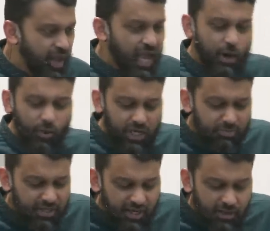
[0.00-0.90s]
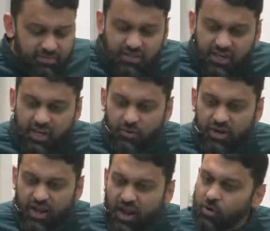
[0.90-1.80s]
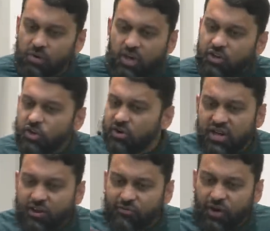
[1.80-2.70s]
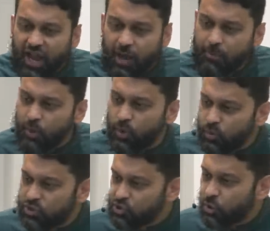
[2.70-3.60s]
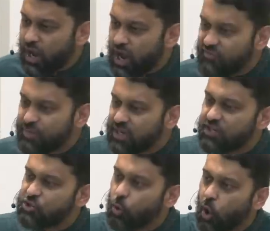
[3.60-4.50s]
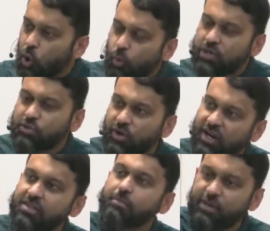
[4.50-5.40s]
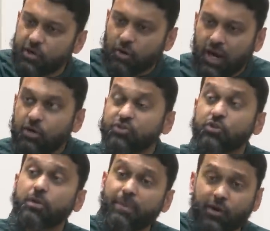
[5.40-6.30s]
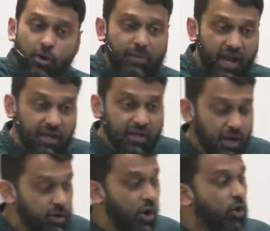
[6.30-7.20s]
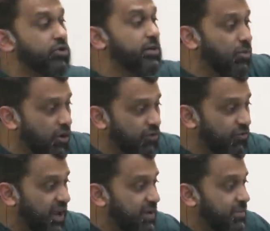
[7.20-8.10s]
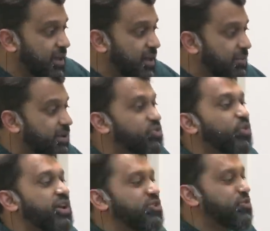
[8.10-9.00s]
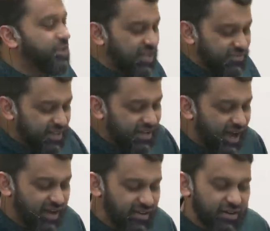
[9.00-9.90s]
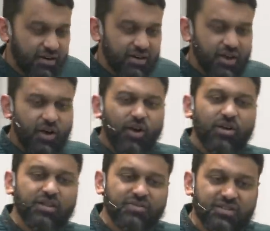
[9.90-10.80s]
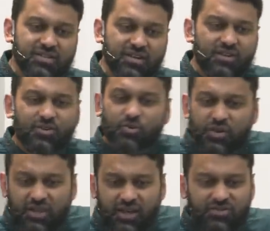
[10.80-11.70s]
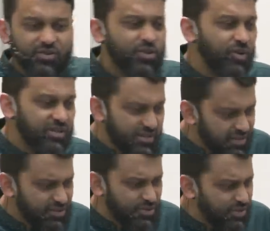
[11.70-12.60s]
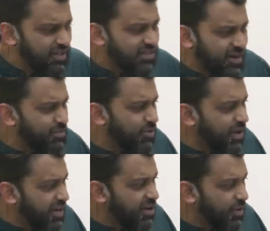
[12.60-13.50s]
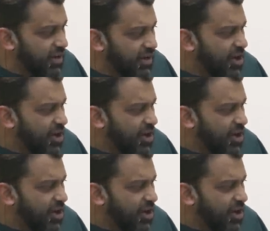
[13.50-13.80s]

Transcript: And when it becomes the here and now, you're never happy with what you have because you always look at the bigger house or the bigger bank account or the more fame. But when you believe in the akhirah, all of a sudden you realize, you know what? This dunya is temporary anyway.